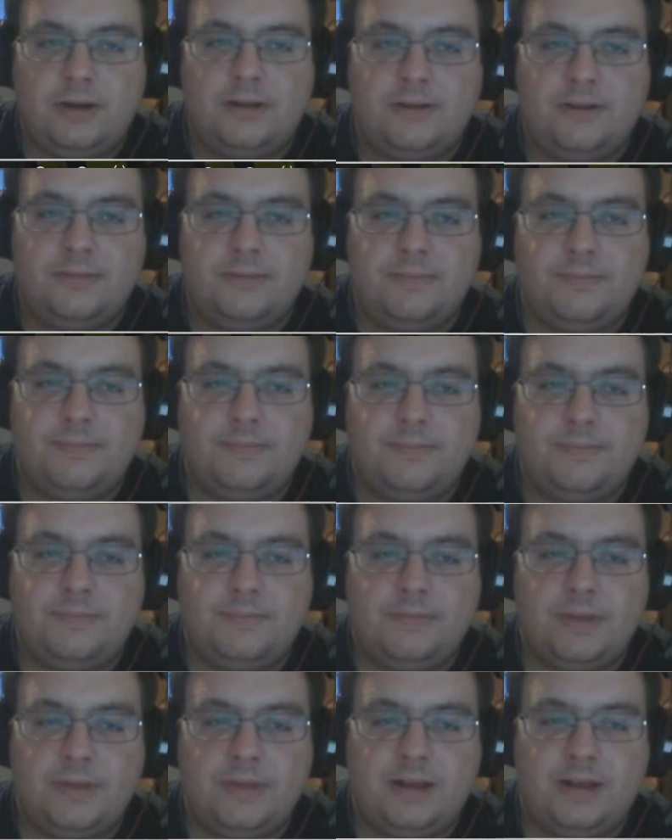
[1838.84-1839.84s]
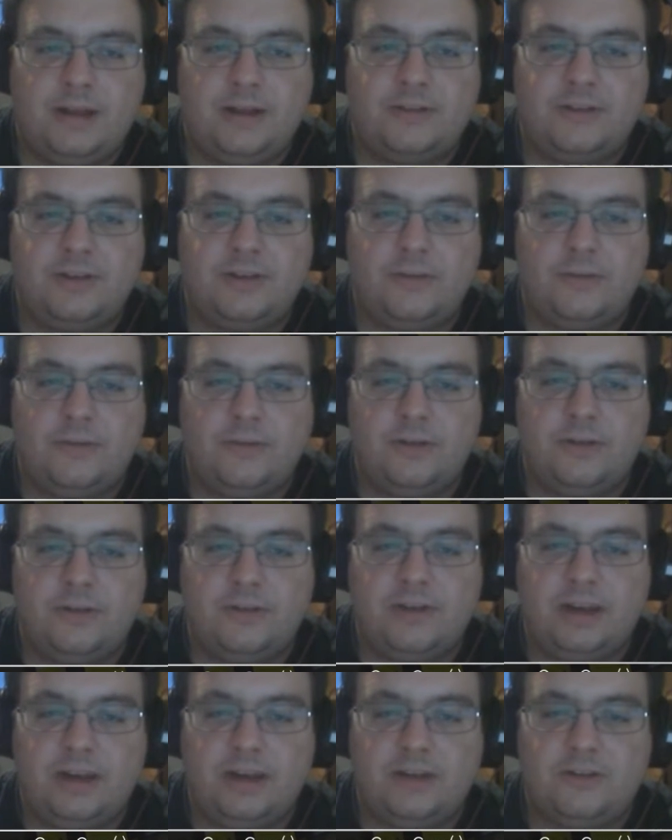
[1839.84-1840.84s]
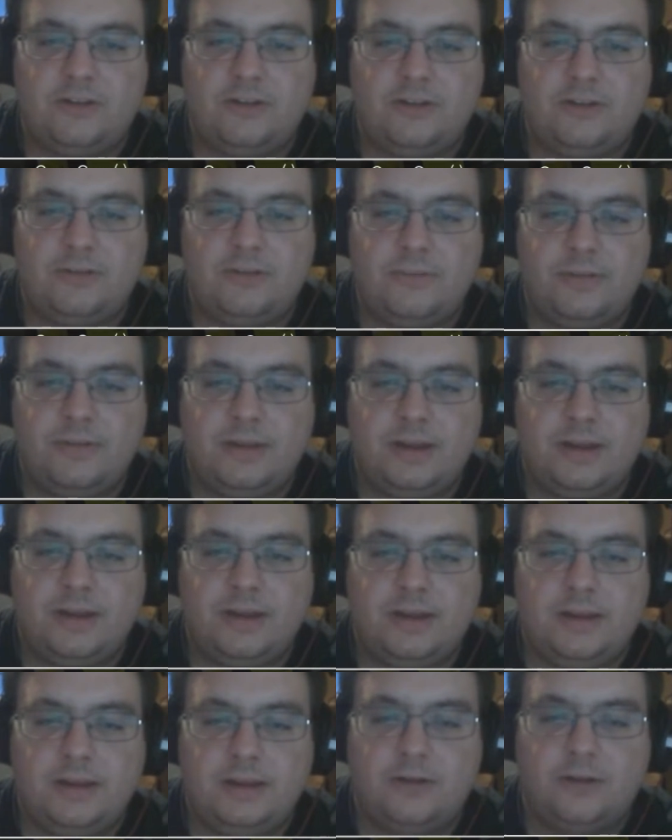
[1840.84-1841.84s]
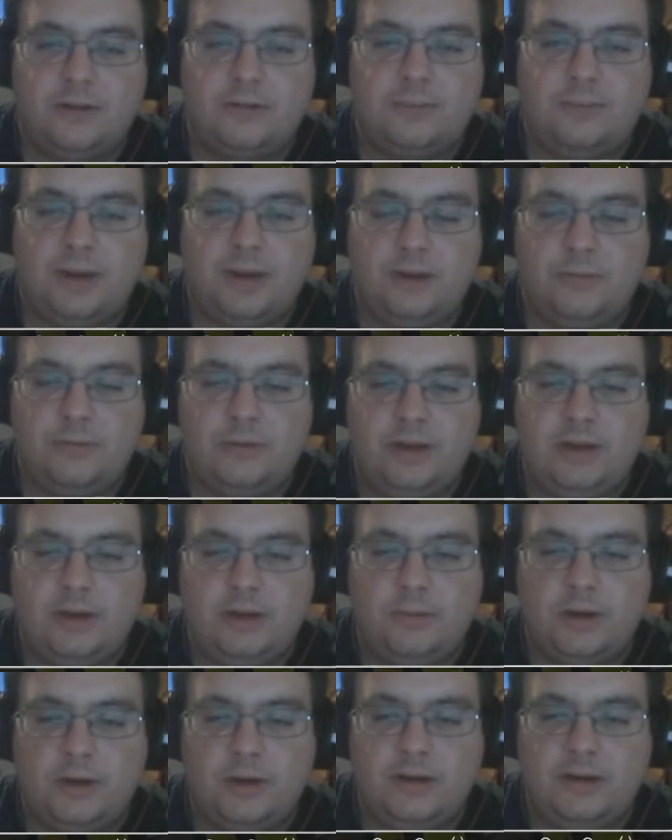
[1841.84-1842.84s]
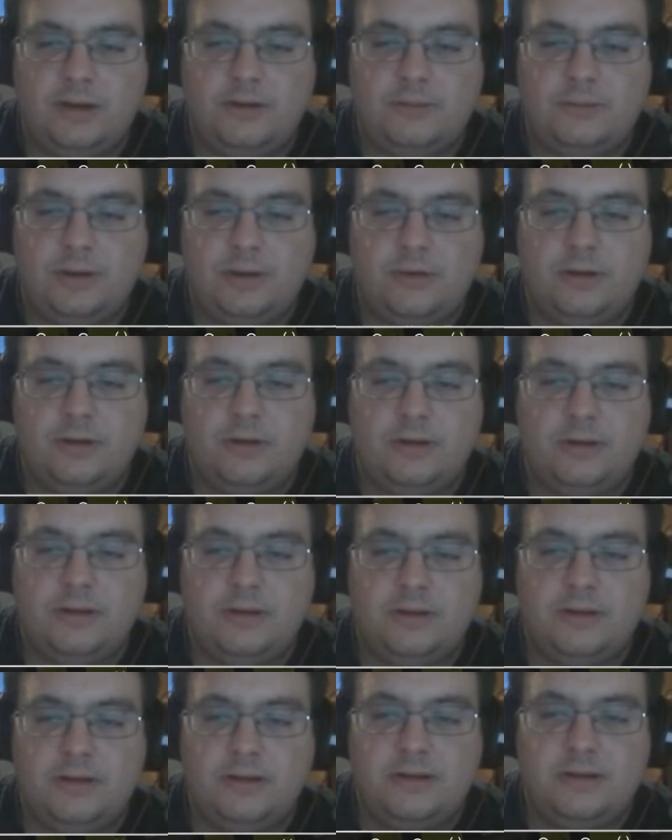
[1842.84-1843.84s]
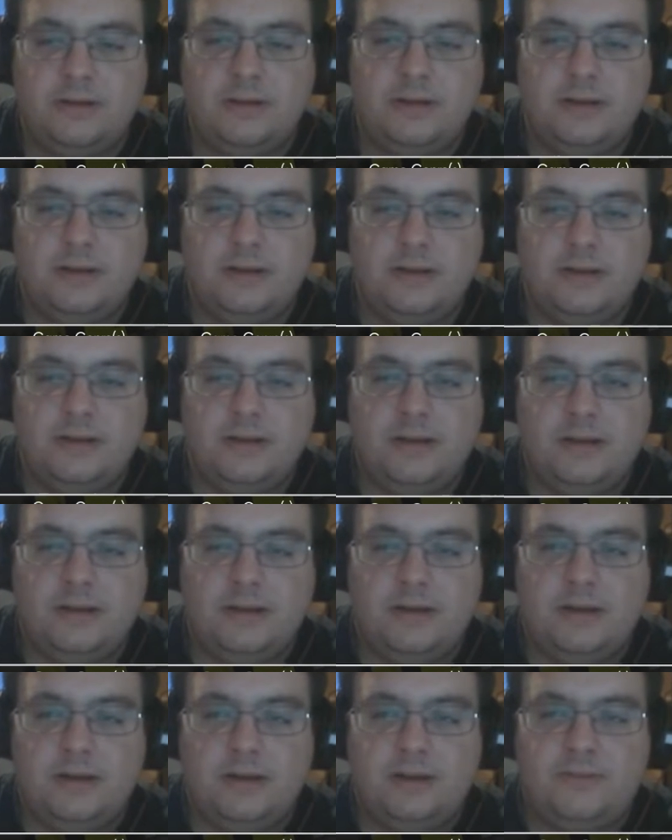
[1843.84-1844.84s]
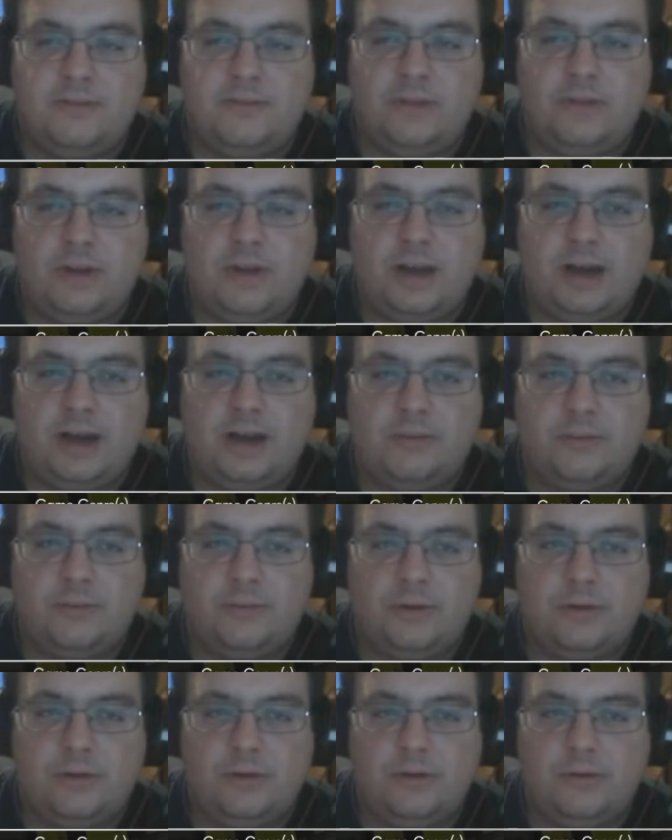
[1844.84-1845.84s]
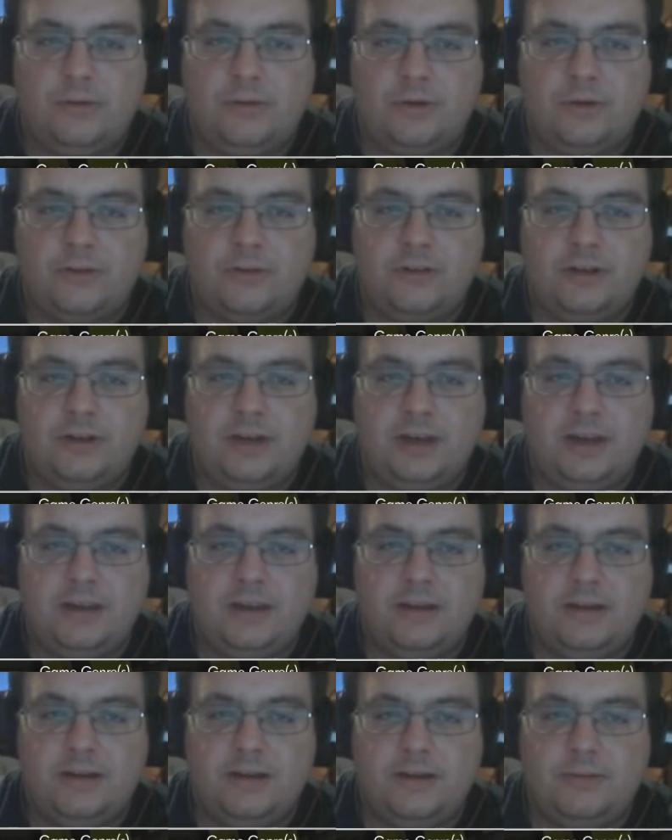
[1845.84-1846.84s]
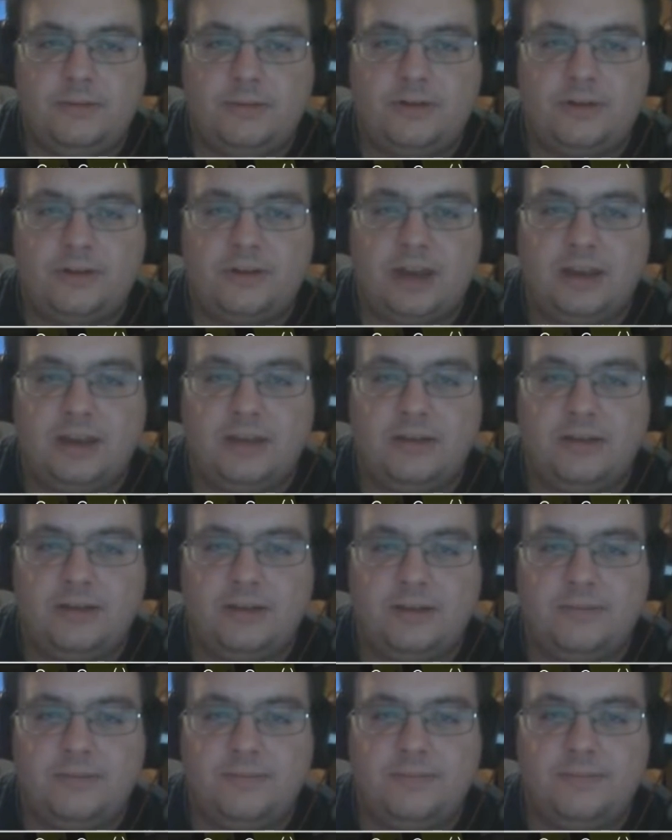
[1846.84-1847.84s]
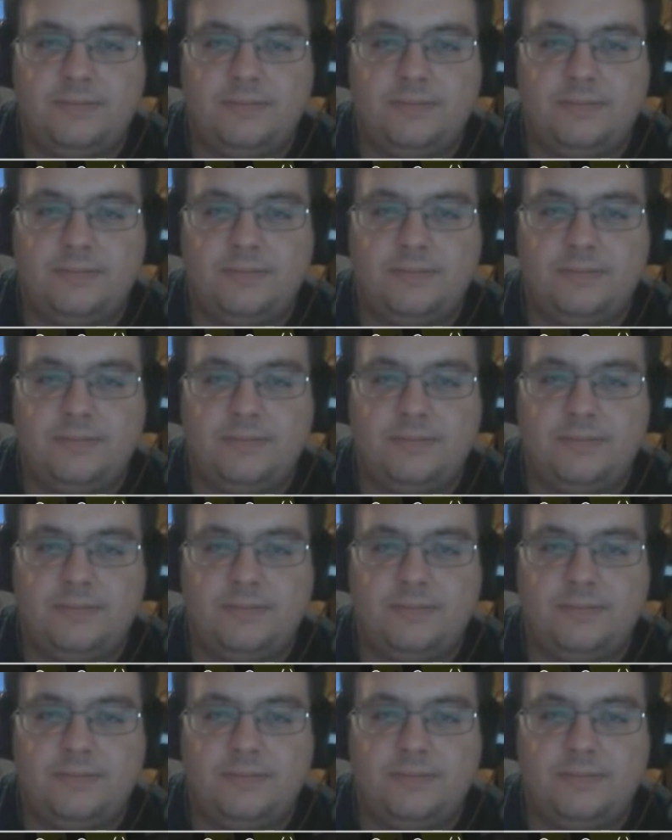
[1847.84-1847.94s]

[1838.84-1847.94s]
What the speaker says: Alright. Last save of this stage. This goes by really quickly in a speedrun. It's a very hard world to do causally. Once again.